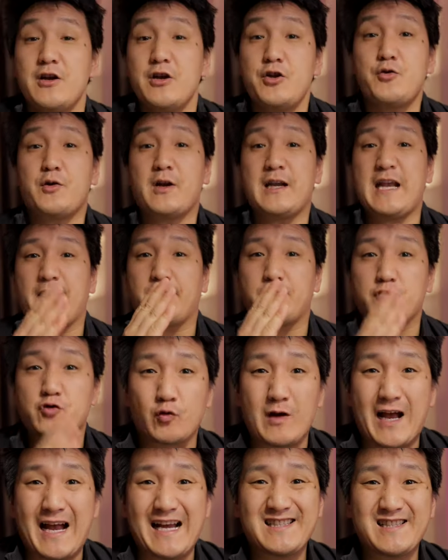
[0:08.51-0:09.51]
You can have
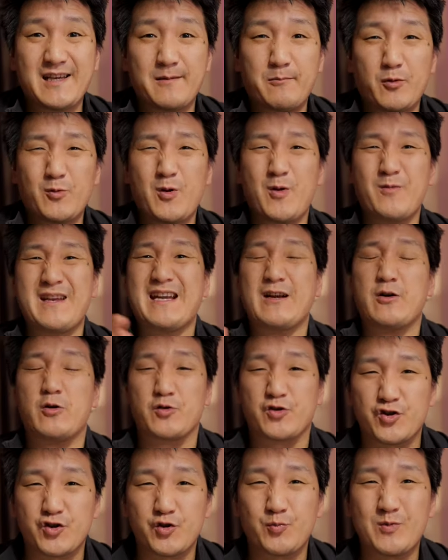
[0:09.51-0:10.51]
dry Szamorodni or
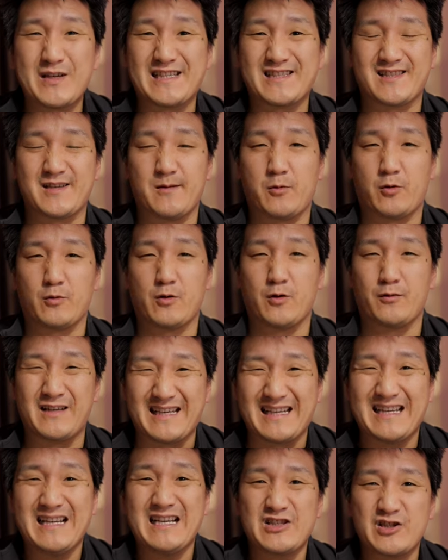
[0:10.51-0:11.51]
sweet Szamorodni.
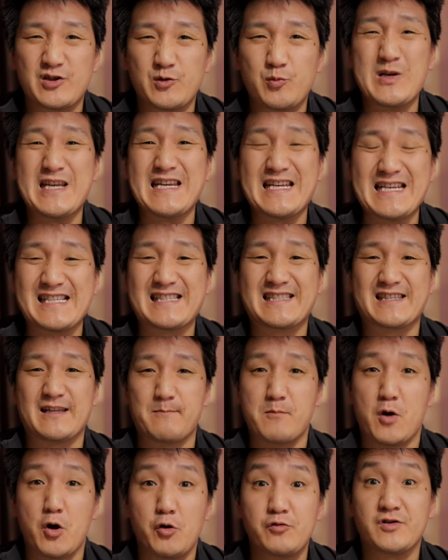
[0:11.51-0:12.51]
Sweet is the
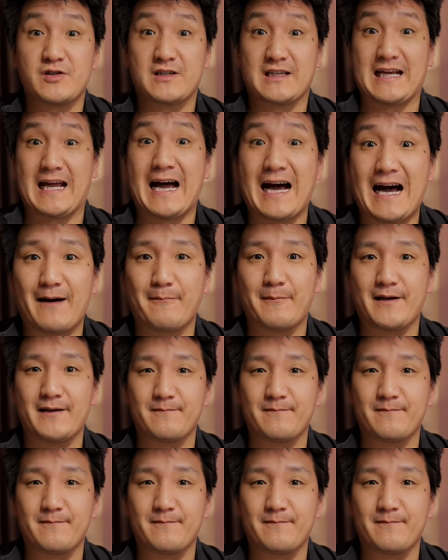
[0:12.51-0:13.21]
most common.